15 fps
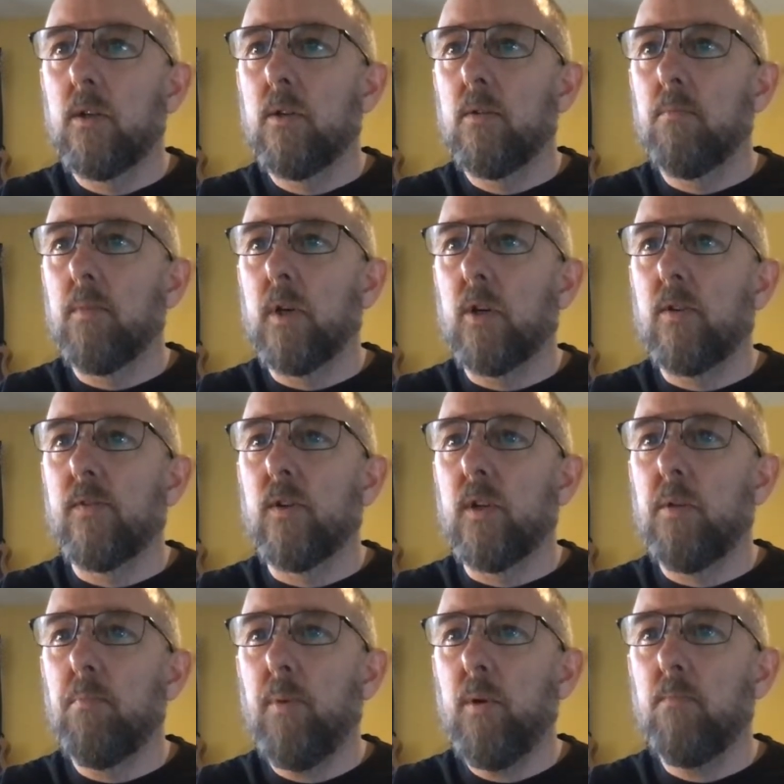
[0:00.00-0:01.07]
microphone
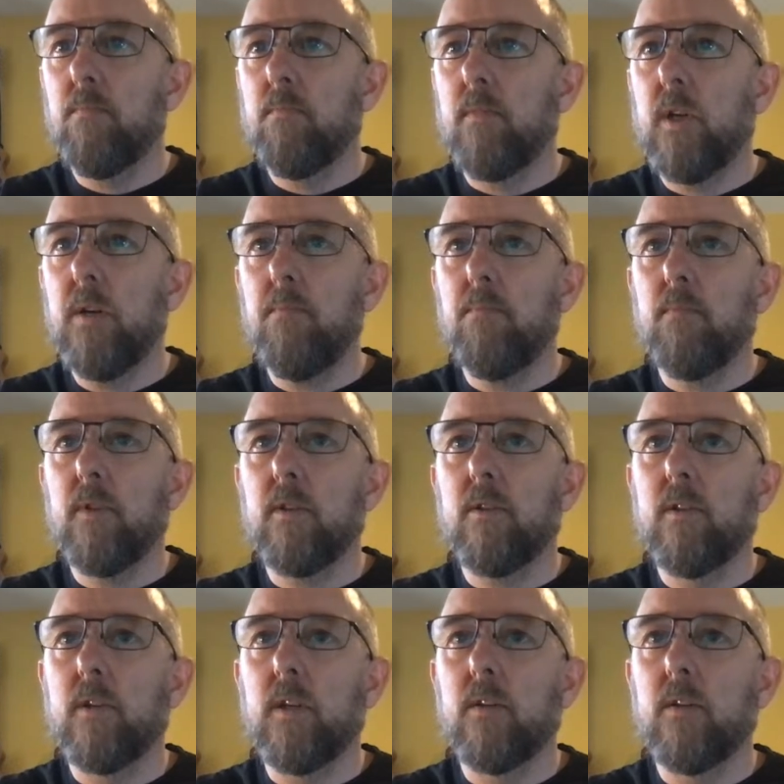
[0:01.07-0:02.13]
input. Yep,
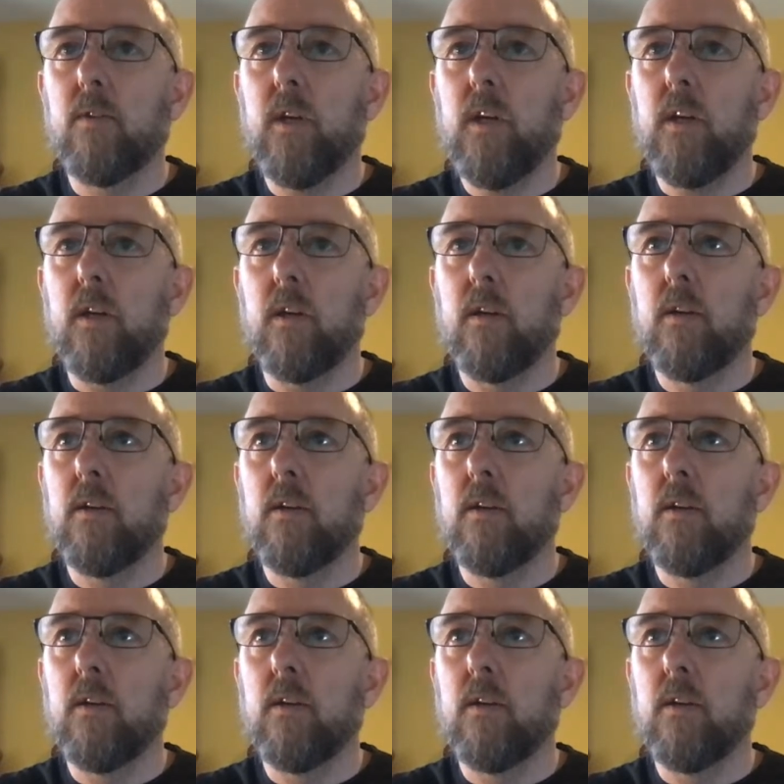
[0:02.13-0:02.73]
that's looking okay.